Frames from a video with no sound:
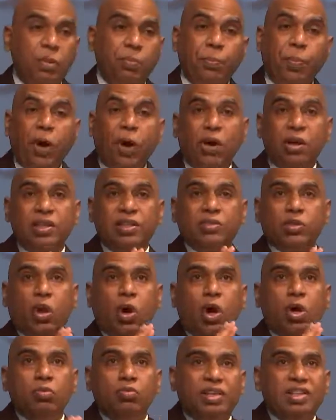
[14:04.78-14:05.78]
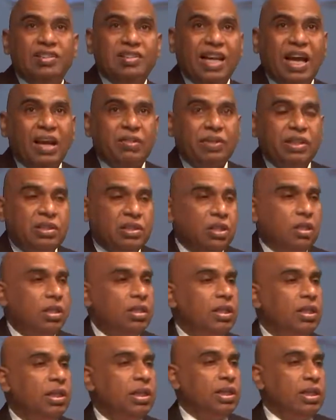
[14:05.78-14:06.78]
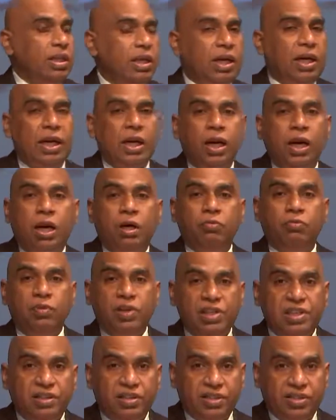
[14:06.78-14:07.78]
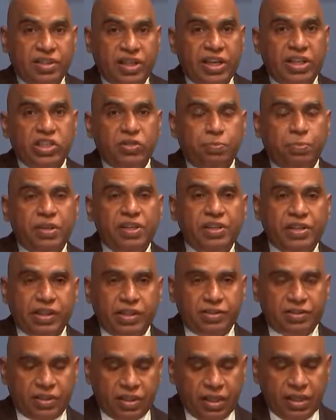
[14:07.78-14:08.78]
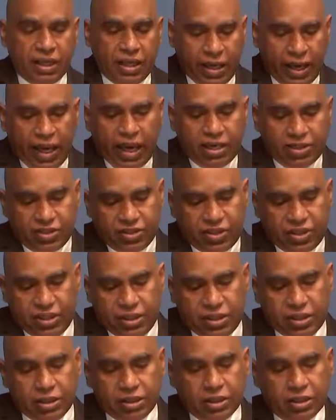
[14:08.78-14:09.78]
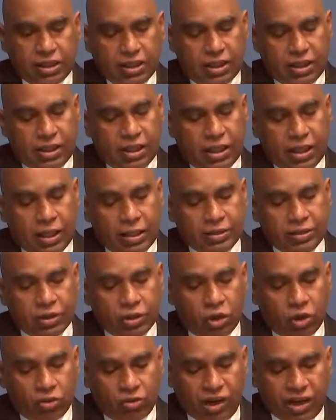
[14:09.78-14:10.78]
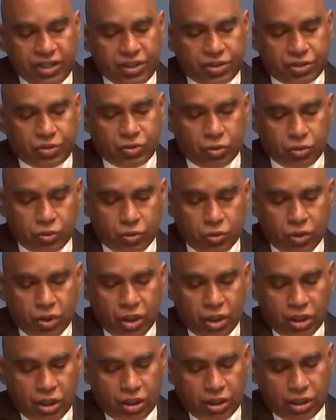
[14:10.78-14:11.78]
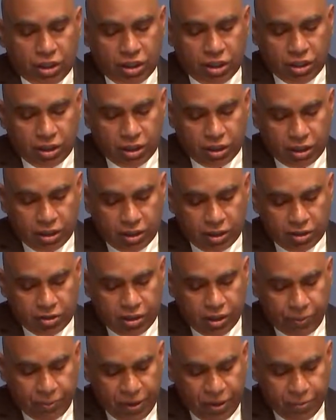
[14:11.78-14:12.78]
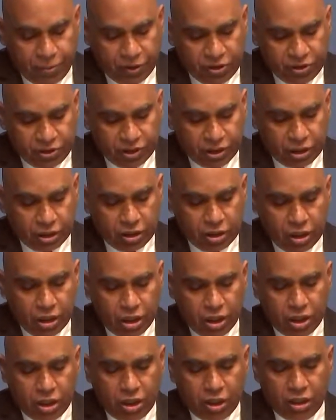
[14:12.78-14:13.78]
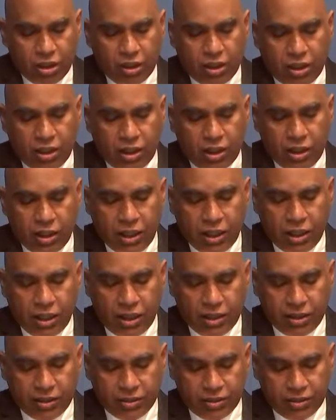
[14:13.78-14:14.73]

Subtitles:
Paul is always having the wilderness experience as he, you know, writes to the people here in